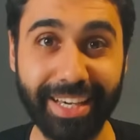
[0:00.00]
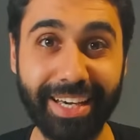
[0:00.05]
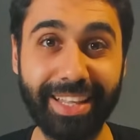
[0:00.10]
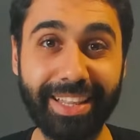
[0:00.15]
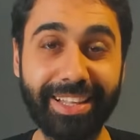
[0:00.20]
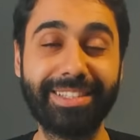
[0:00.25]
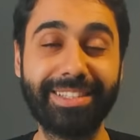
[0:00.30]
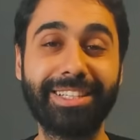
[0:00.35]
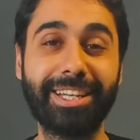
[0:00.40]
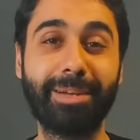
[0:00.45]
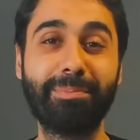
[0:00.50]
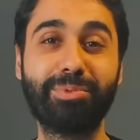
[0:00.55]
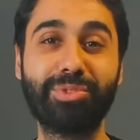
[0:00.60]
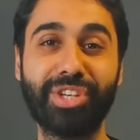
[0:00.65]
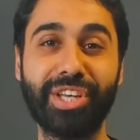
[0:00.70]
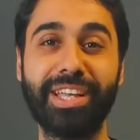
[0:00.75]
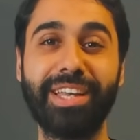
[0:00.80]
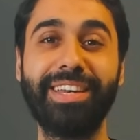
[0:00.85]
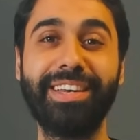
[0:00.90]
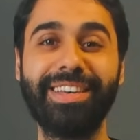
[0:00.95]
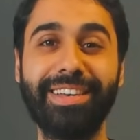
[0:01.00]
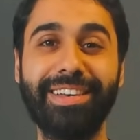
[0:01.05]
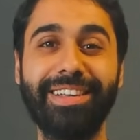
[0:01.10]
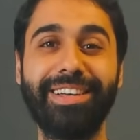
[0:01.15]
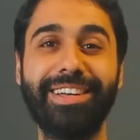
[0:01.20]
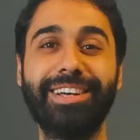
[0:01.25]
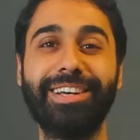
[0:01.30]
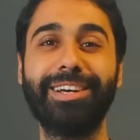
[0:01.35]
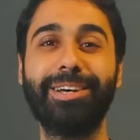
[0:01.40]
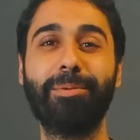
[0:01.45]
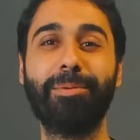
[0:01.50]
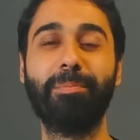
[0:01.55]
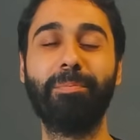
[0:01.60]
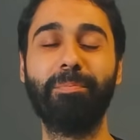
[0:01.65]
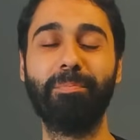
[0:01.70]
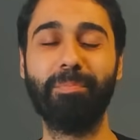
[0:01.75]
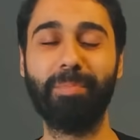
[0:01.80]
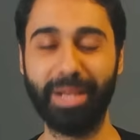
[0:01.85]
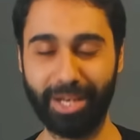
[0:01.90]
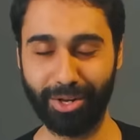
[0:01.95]
in the description
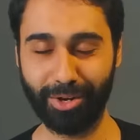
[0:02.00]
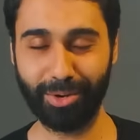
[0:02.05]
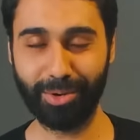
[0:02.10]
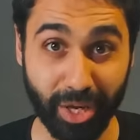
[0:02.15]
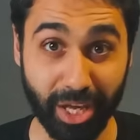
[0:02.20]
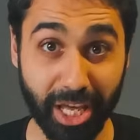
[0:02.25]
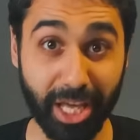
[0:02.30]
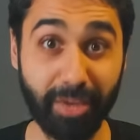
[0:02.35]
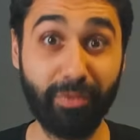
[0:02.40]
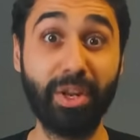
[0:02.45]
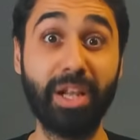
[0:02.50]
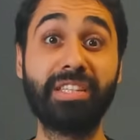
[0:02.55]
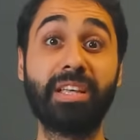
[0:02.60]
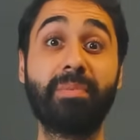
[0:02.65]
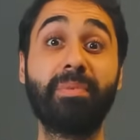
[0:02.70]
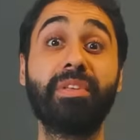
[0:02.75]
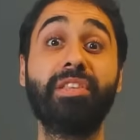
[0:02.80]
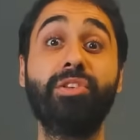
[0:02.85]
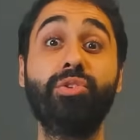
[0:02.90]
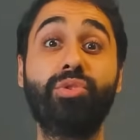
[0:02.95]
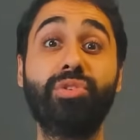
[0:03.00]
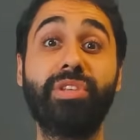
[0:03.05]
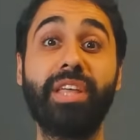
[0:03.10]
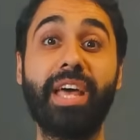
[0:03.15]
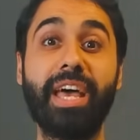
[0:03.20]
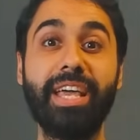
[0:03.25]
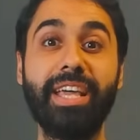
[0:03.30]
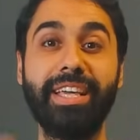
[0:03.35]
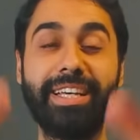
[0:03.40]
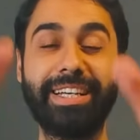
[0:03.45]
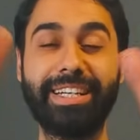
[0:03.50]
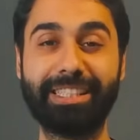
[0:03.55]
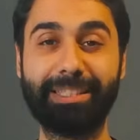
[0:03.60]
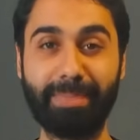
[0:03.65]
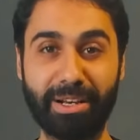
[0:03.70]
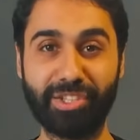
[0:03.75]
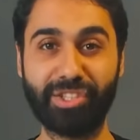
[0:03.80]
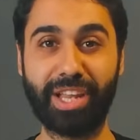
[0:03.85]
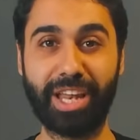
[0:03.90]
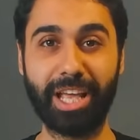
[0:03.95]
below. If you learned something new today,
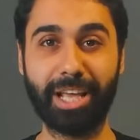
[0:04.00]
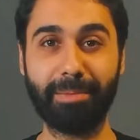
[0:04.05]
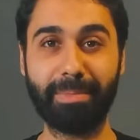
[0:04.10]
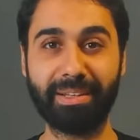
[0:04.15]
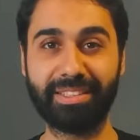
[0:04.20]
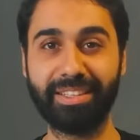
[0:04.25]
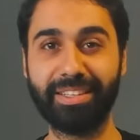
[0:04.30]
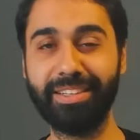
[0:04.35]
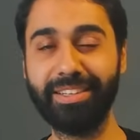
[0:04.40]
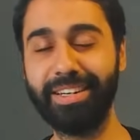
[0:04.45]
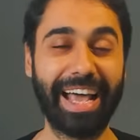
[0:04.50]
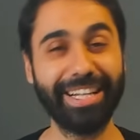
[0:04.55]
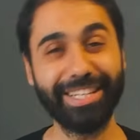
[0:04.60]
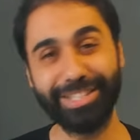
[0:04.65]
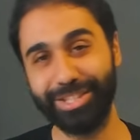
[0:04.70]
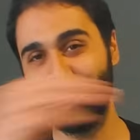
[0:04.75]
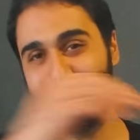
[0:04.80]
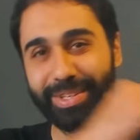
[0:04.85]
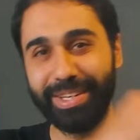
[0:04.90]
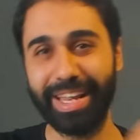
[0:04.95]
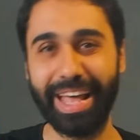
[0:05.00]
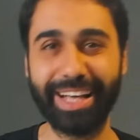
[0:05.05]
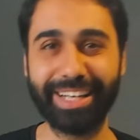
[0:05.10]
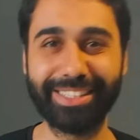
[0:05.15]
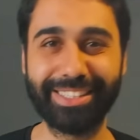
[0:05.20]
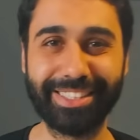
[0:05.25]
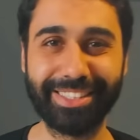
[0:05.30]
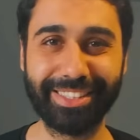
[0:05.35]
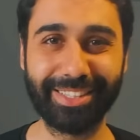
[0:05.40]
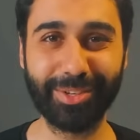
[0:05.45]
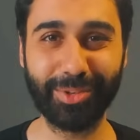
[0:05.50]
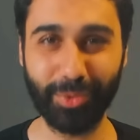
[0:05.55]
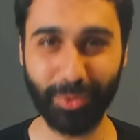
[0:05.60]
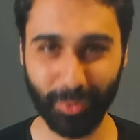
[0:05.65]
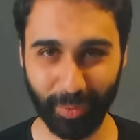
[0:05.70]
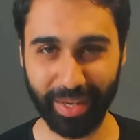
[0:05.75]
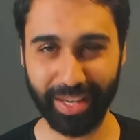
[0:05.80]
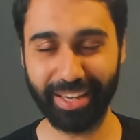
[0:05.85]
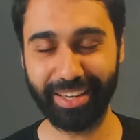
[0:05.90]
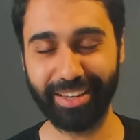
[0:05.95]
smash the like button and see you next
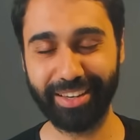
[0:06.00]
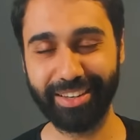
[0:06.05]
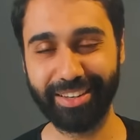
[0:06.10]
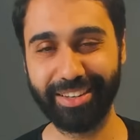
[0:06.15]
week.